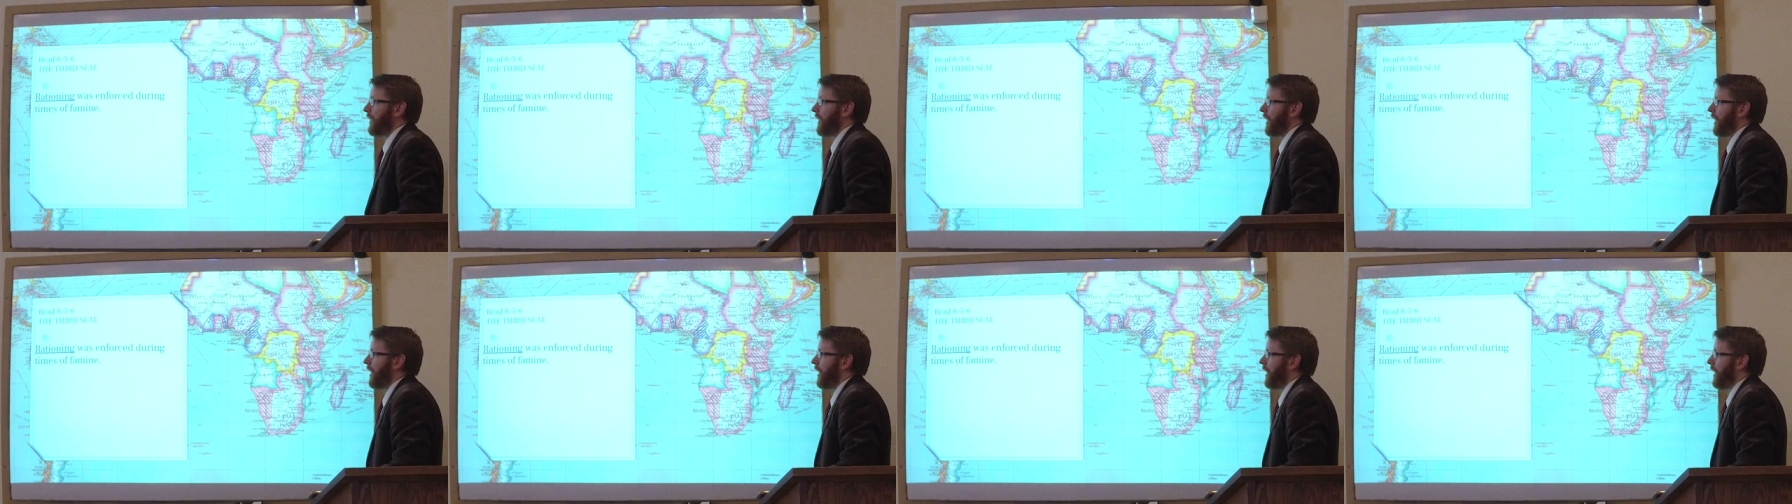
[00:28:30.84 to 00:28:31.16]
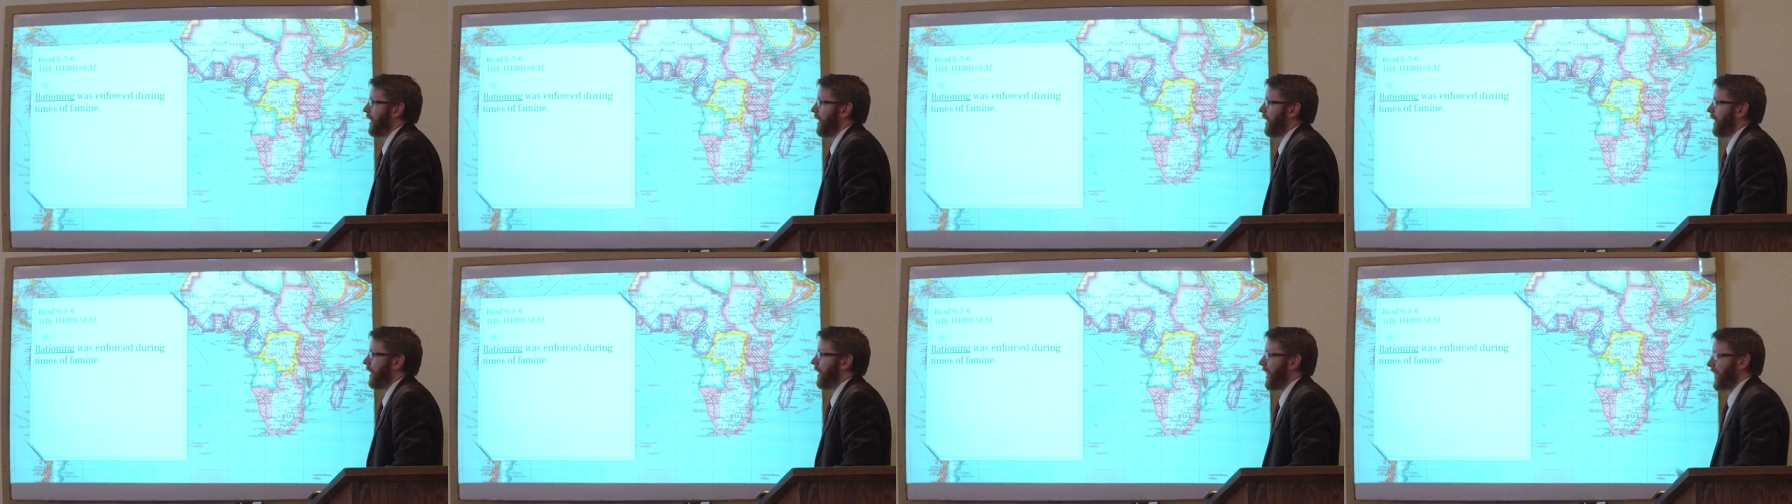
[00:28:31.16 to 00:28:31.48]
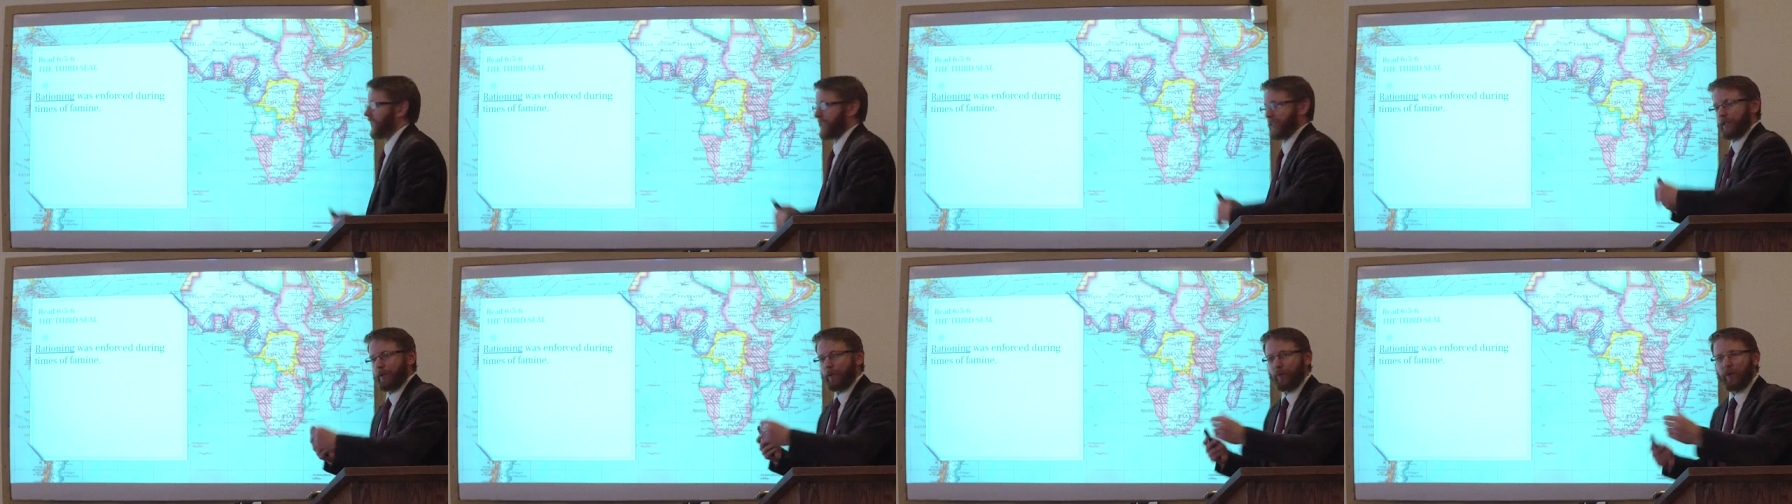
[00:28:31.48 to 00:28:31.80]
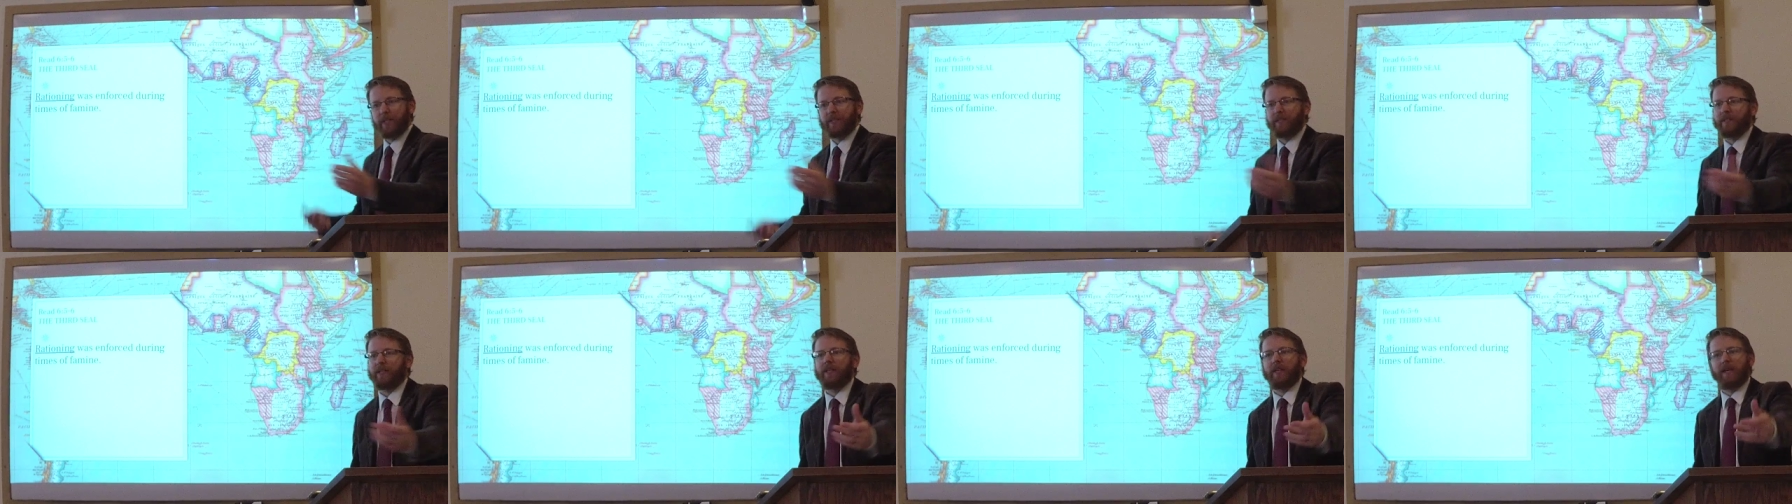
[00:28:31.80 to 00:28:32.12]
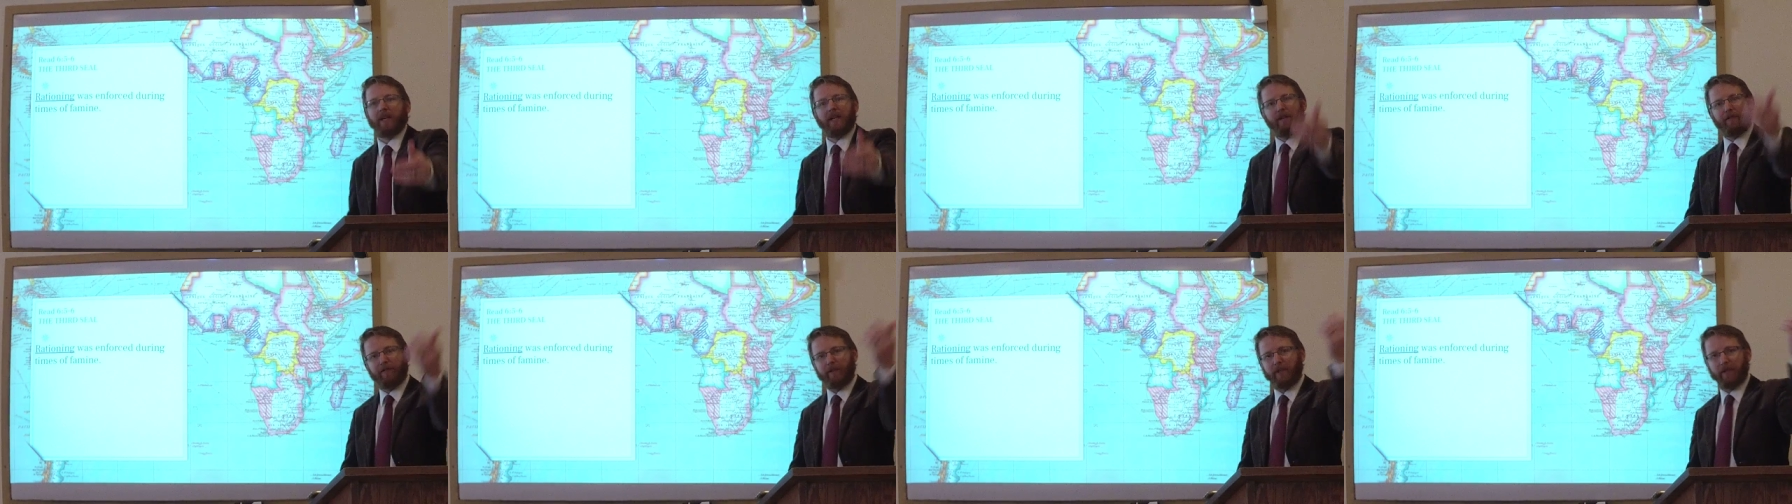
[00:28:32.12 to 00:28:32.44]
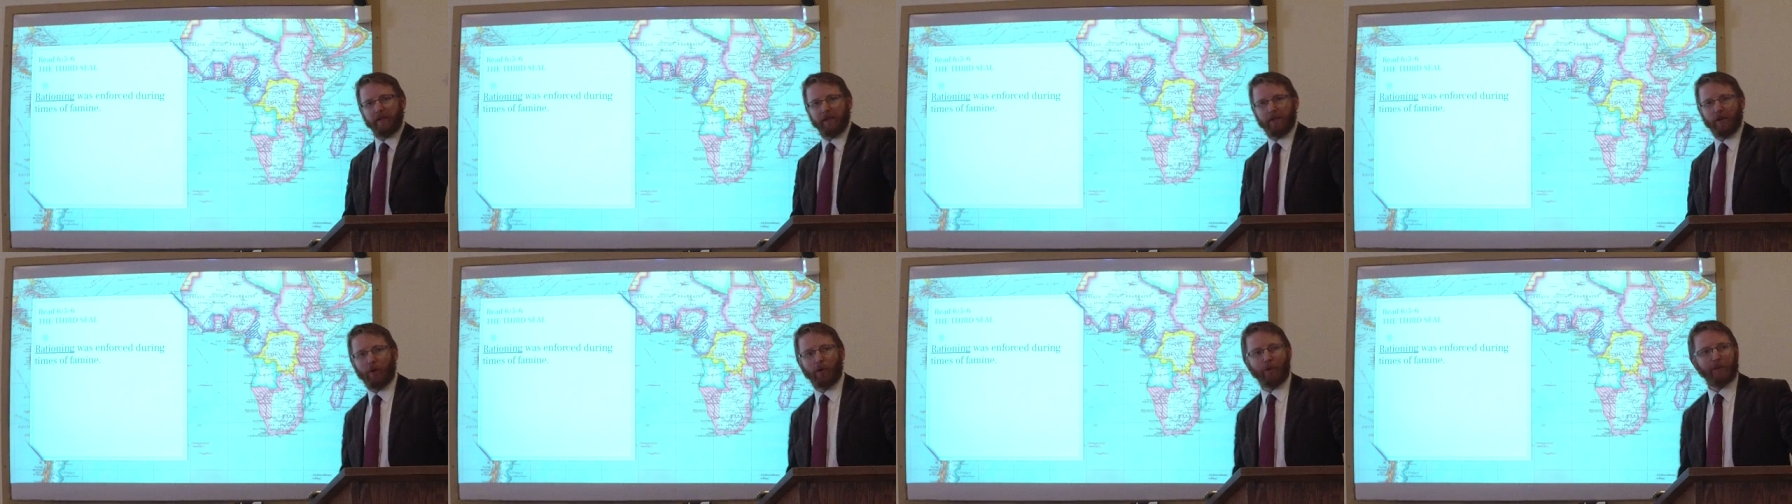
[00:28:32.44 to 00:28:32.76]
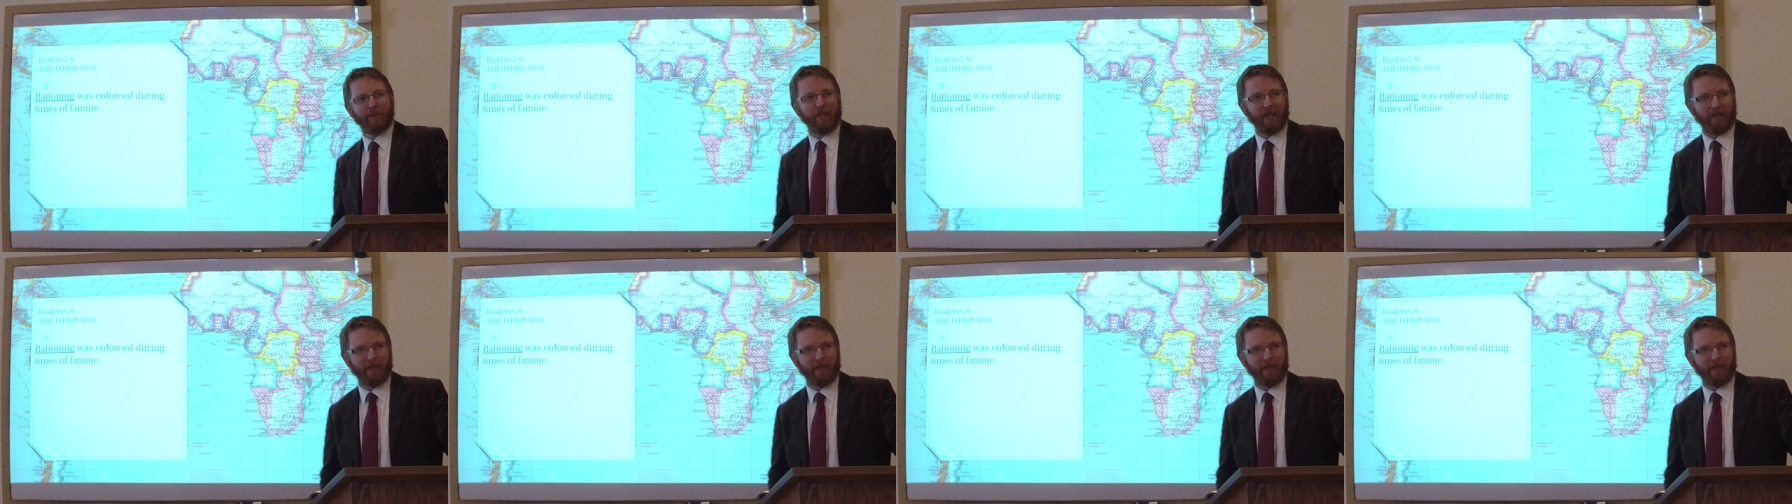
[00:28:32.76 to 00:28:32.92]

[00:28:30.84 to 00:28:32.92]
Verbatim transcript: Uh, actually, we see that even in the Old